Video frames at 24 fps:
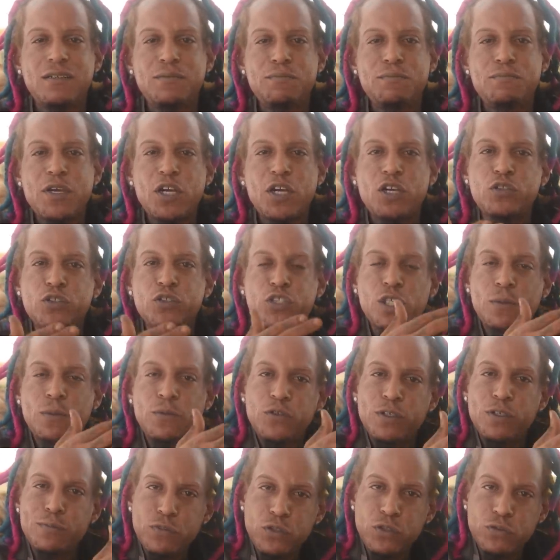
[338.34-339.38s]
I'm going to do something
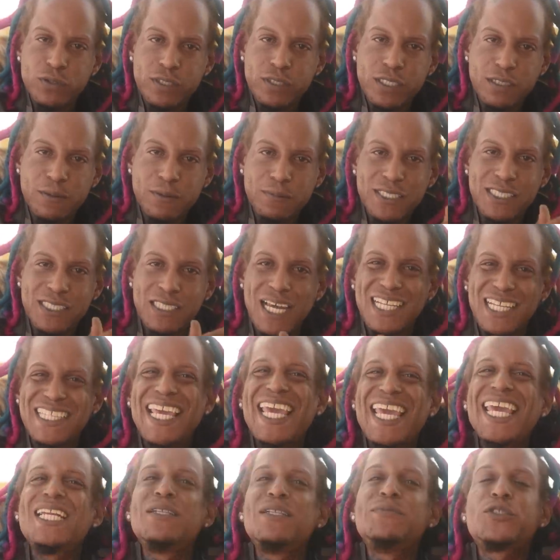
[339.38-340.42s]
with music, I start
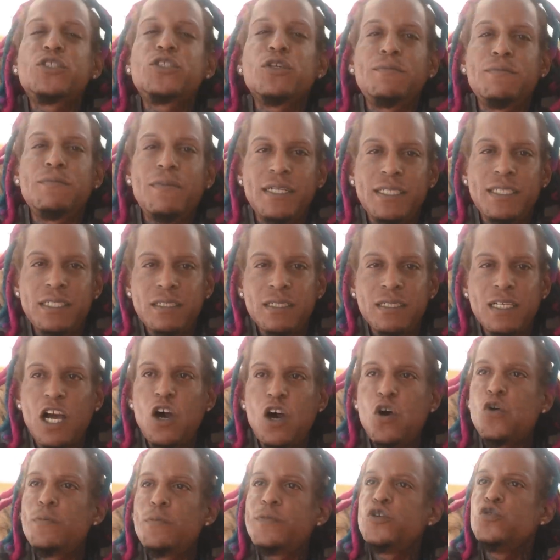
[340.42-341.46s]
to help somebody. Because
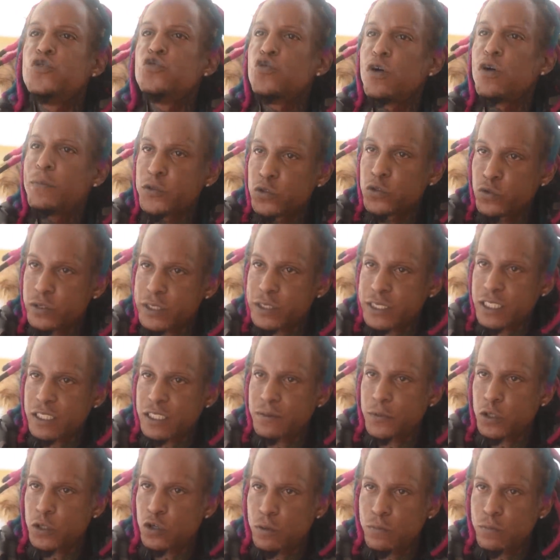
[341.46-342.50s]
when I know music,
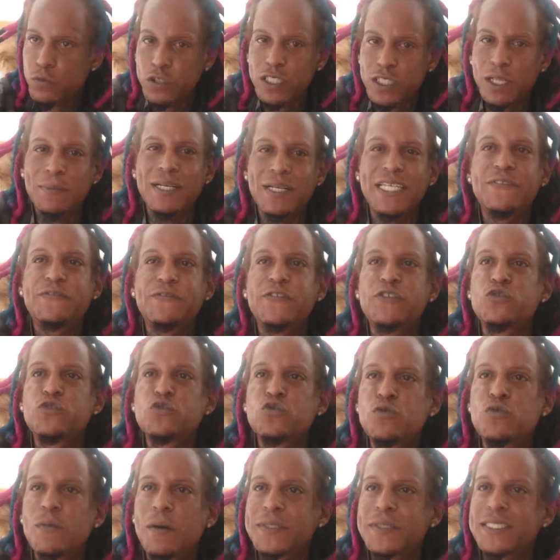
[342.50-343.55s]
I come out in my living
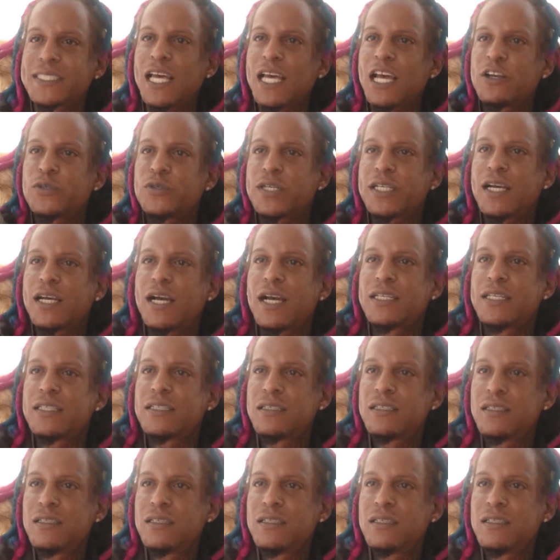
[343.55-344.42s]
room and I start to record.